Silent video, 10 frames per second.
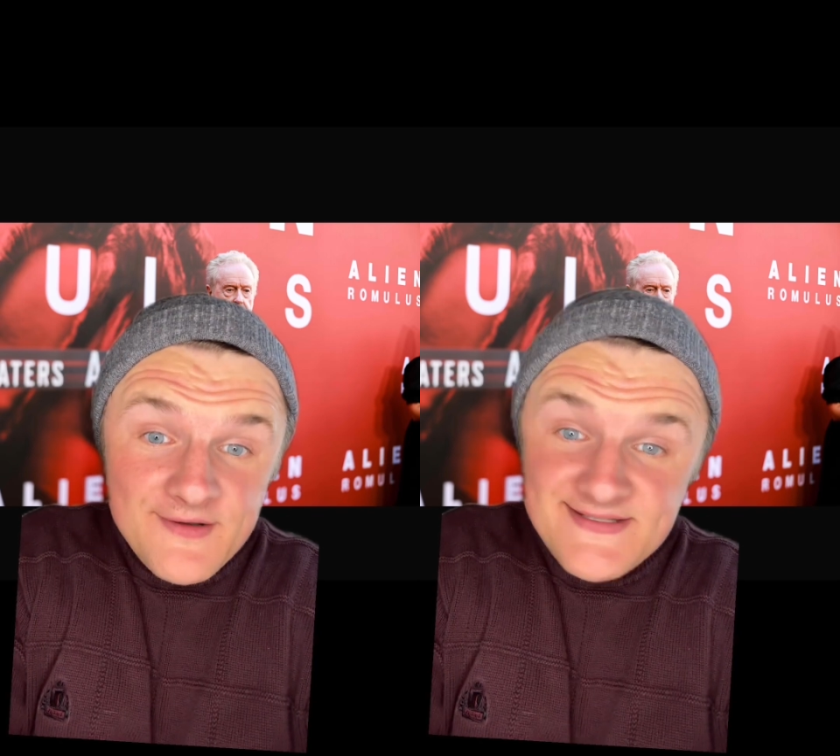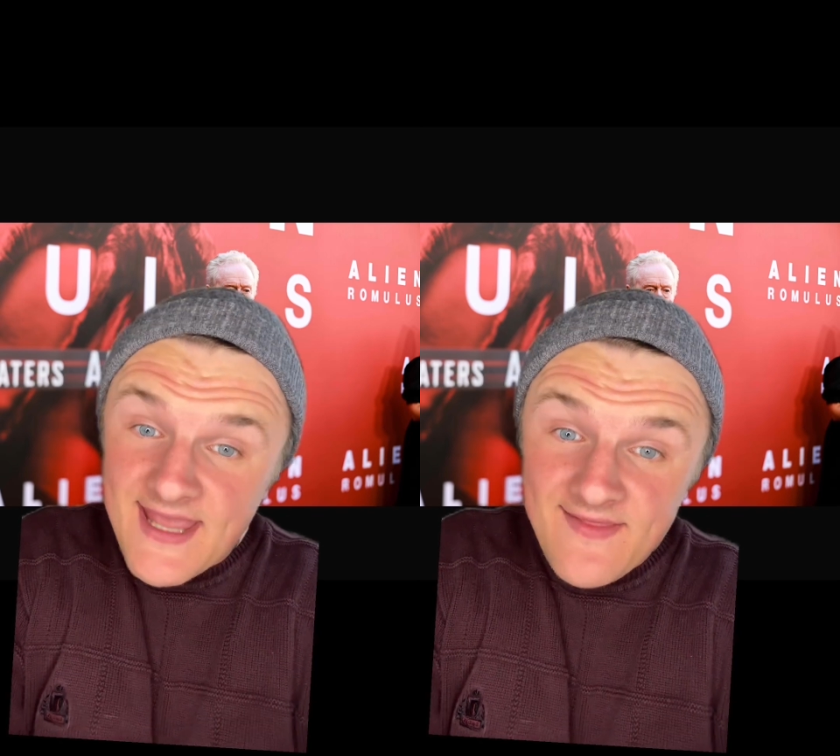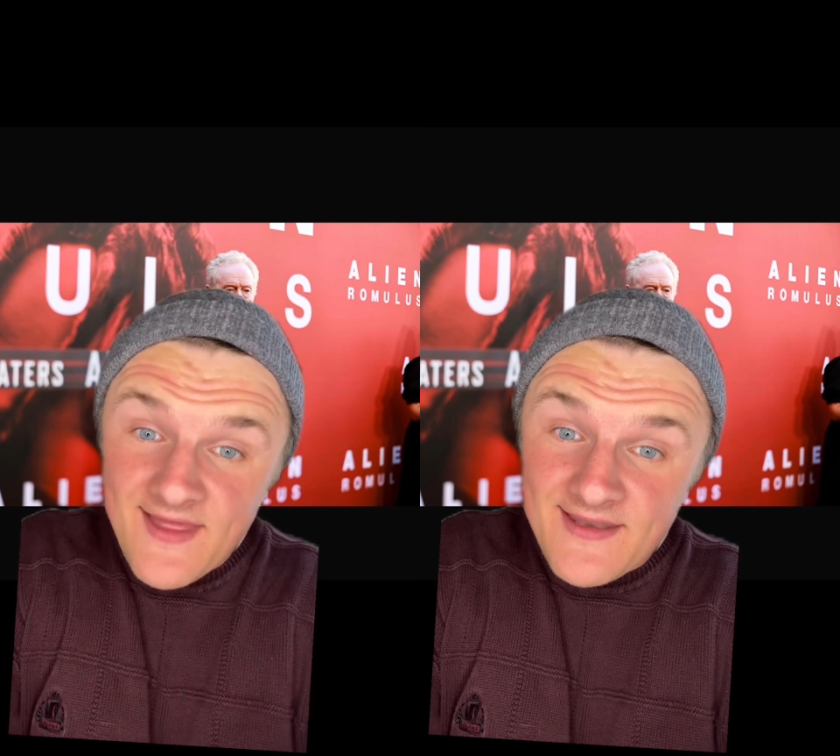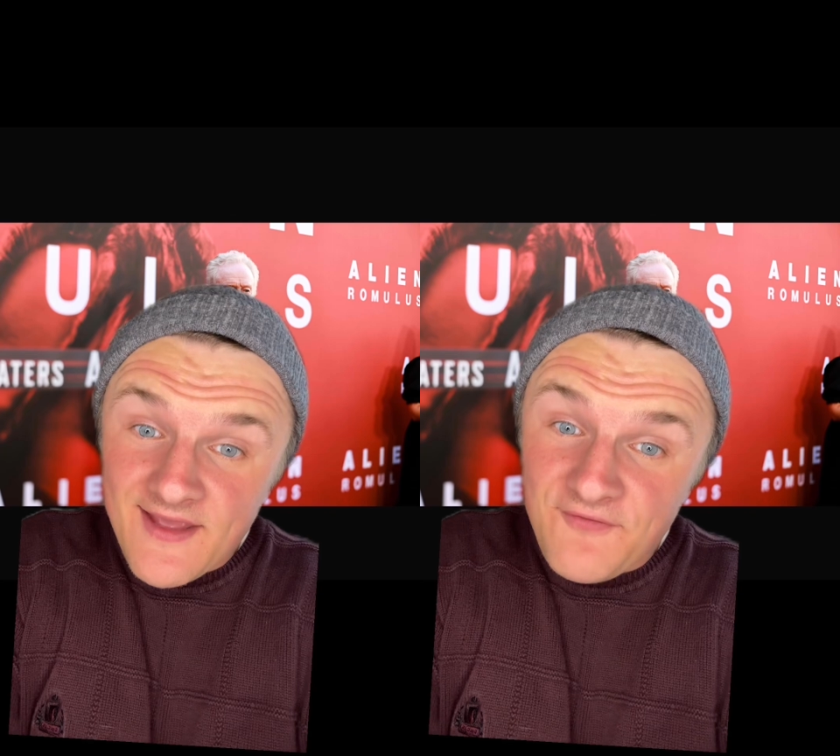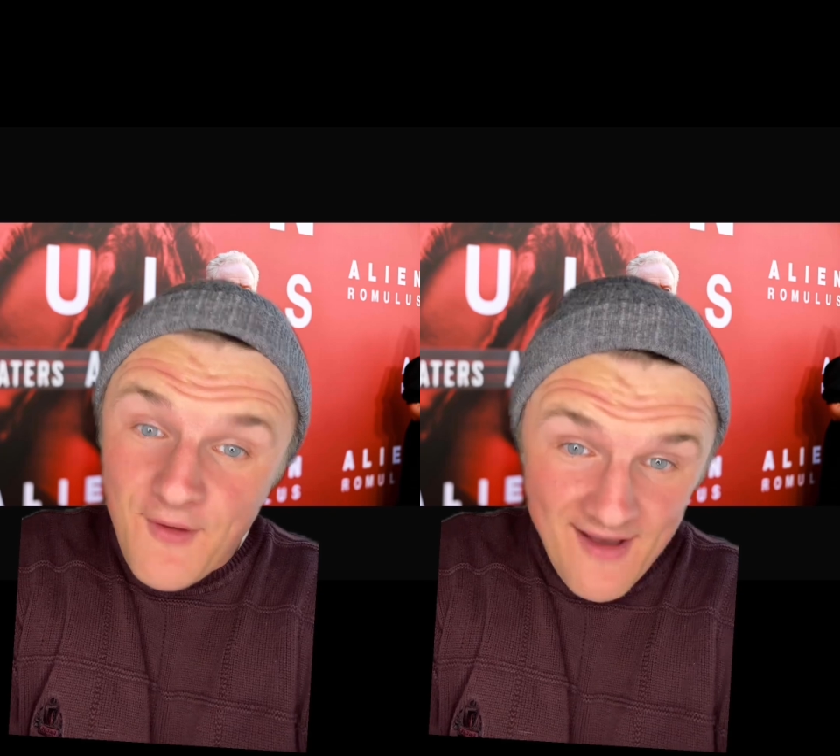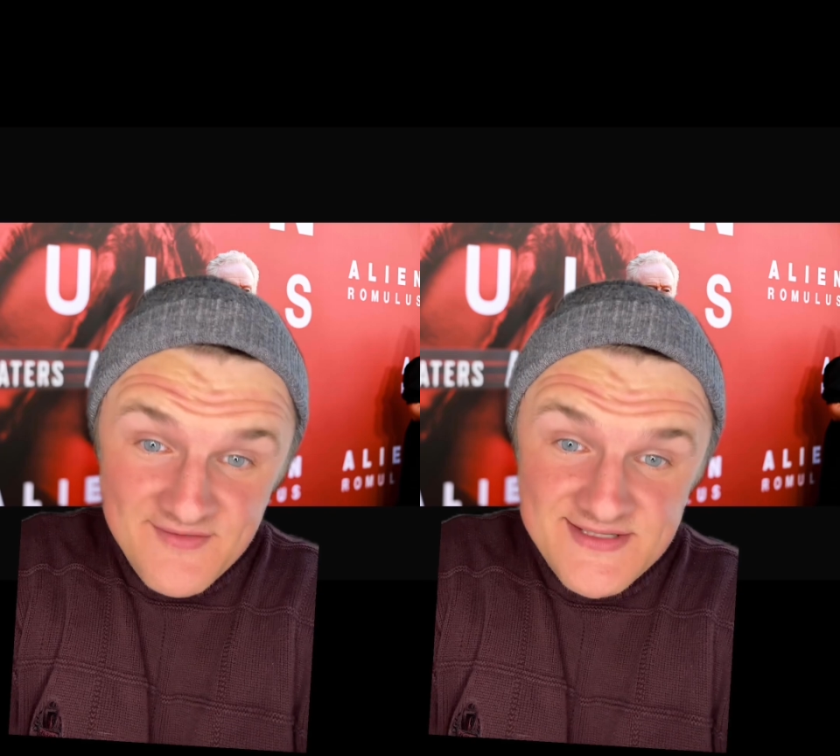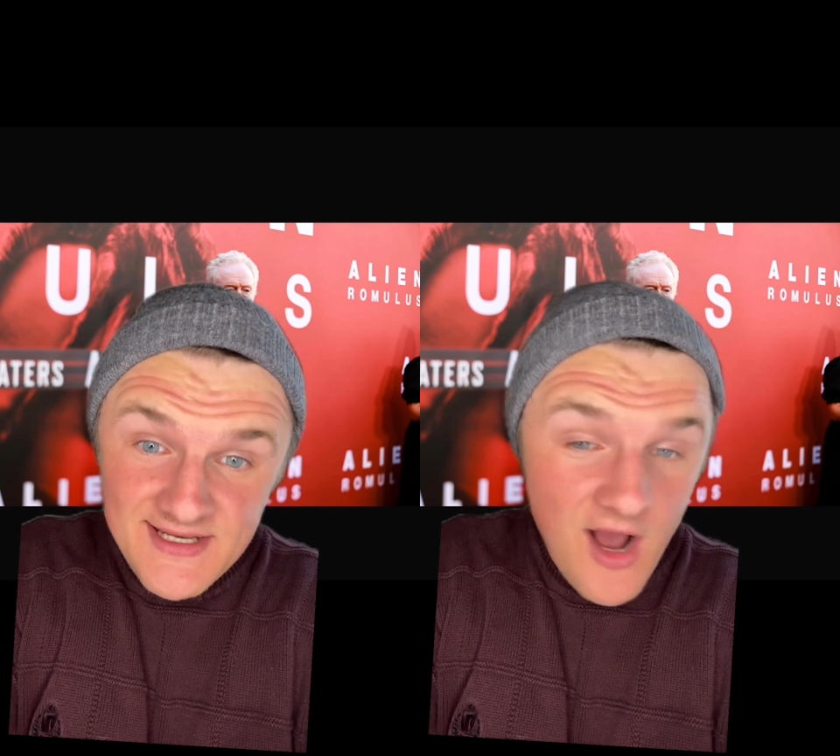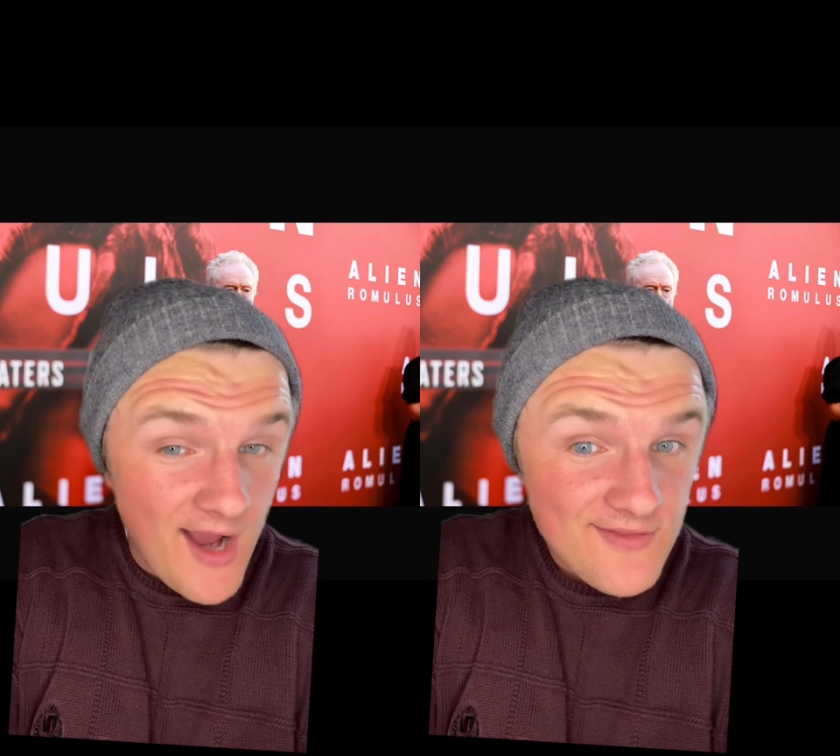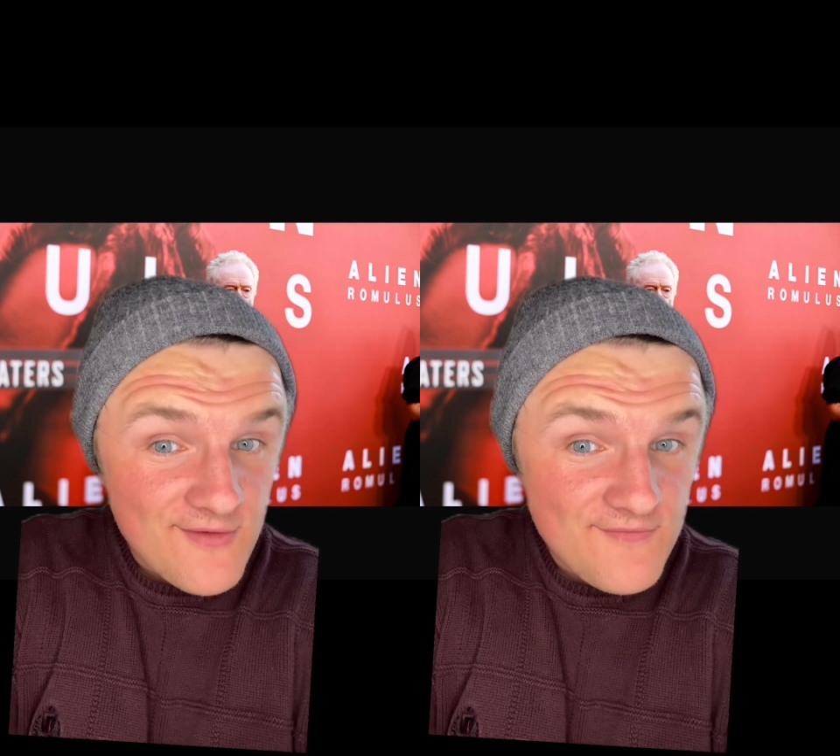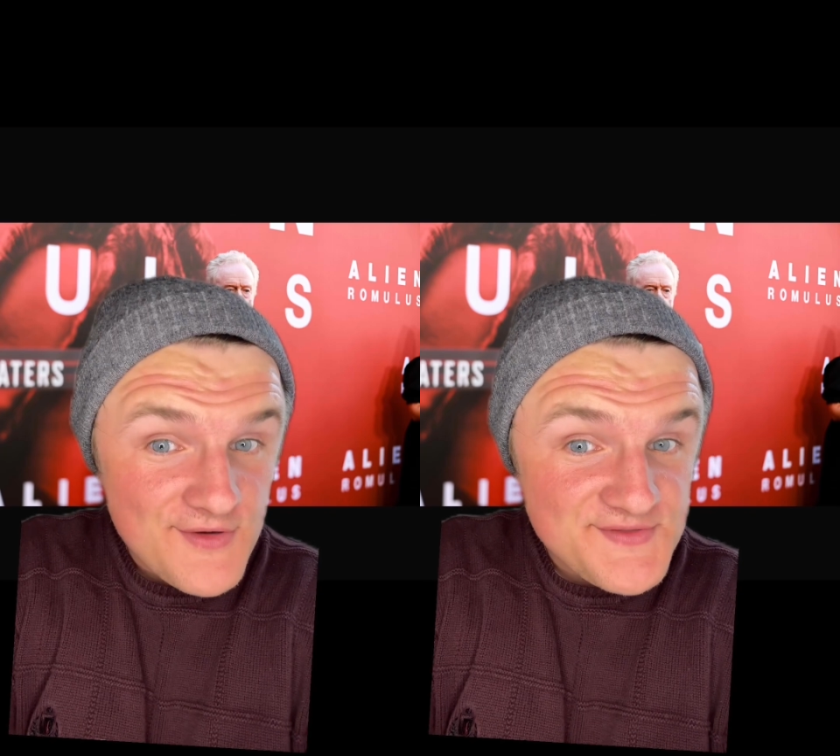say that if you haven't seen either
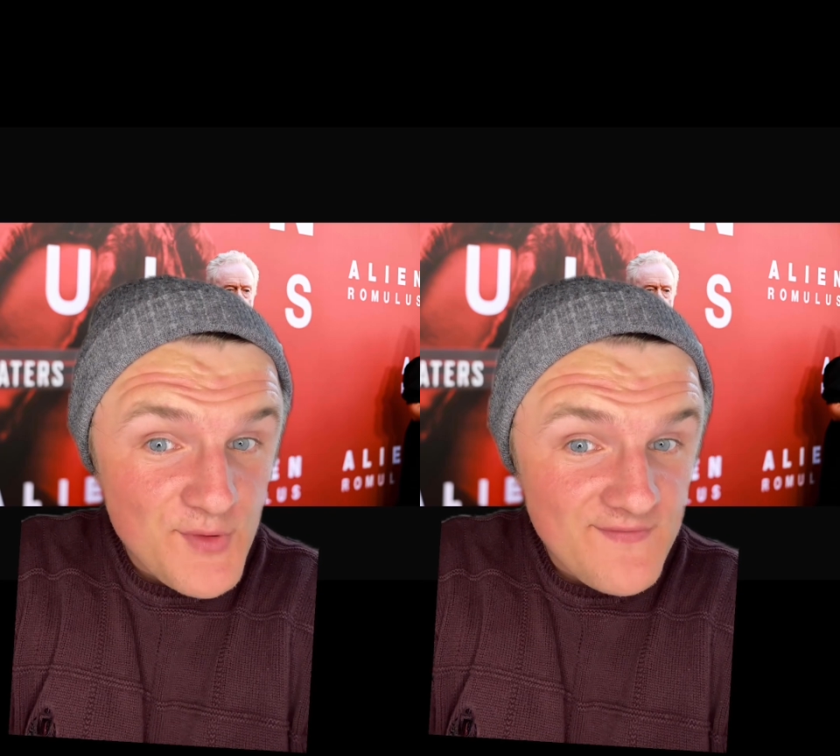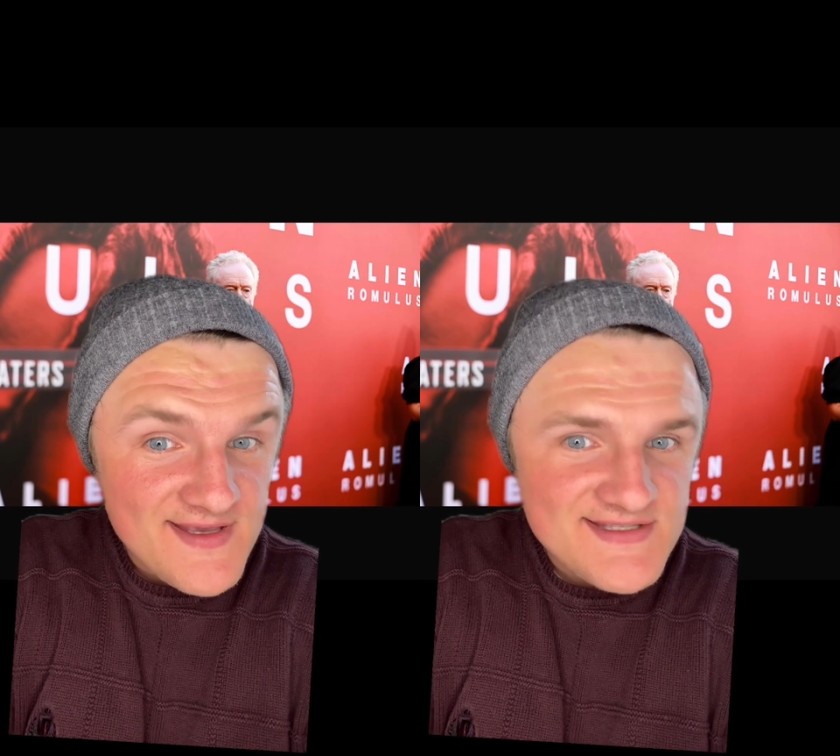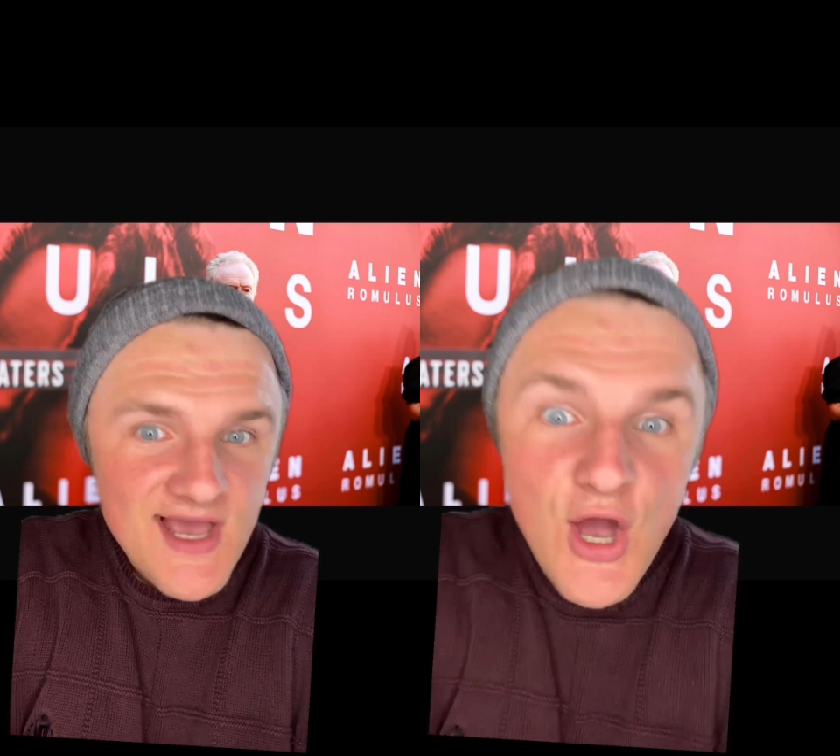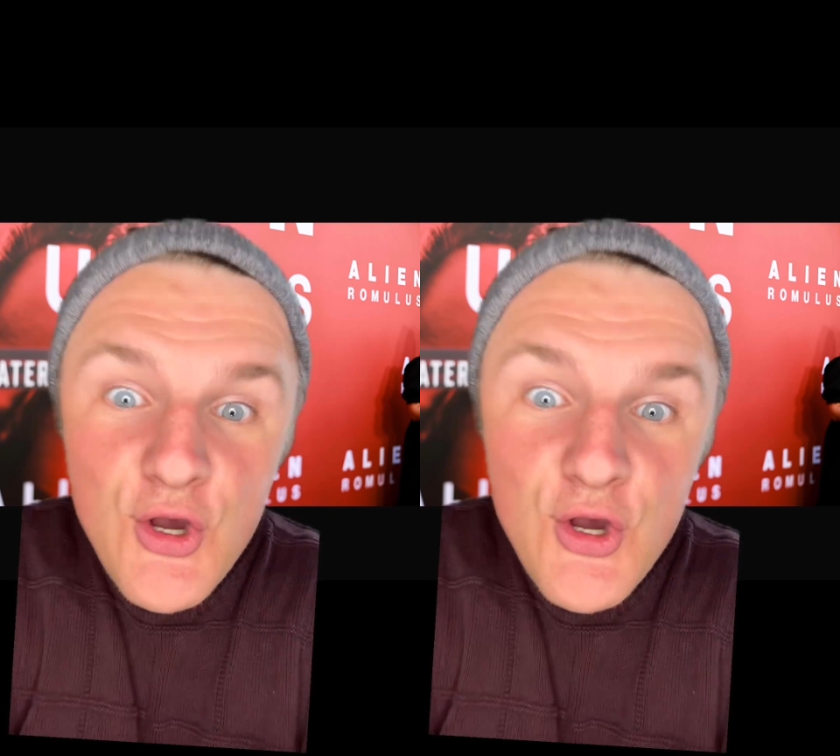of those movies,